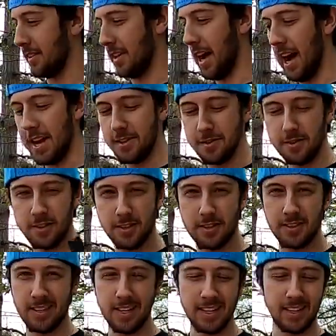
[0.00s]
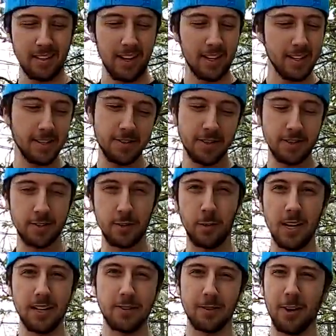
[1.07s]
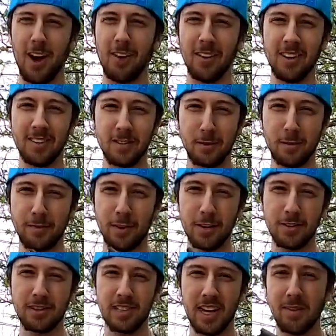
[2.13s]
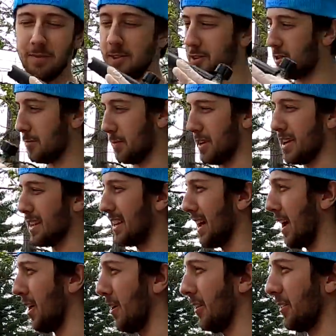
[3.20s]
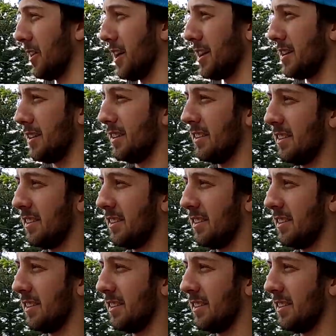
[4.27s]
I use this thing, I can use this twice around it. So the first time I'm gonna spray it down, right?